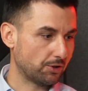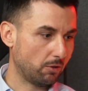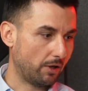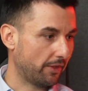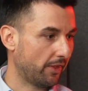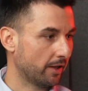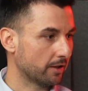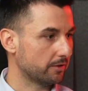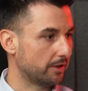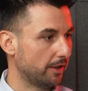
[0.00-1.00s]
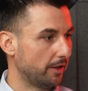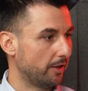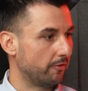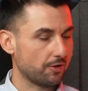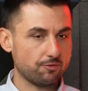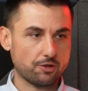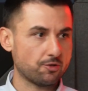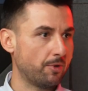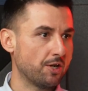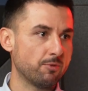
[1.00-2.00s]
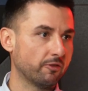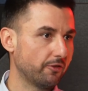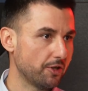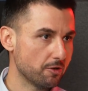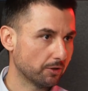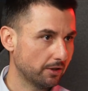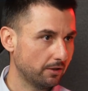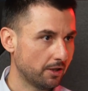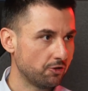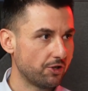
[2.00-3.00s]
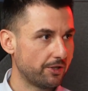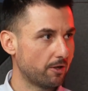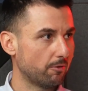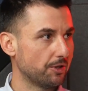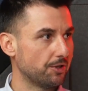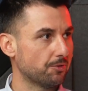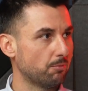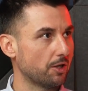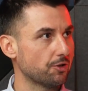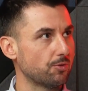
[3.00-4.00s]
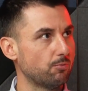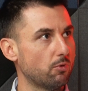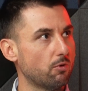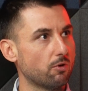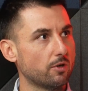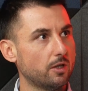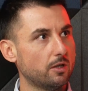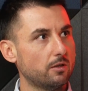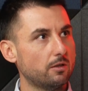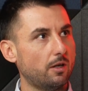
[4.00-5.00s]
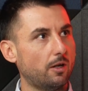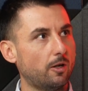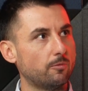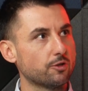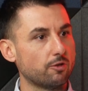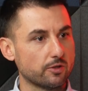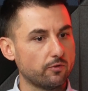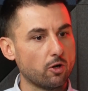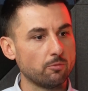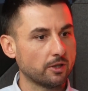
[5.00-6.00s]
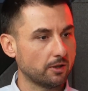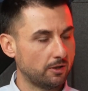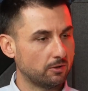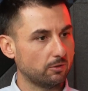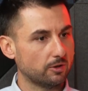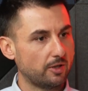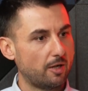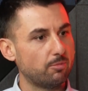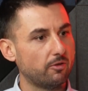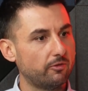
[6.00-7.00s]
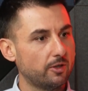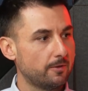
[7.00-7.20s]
so. I think the infrastructure management field in general is much more transforming into a type of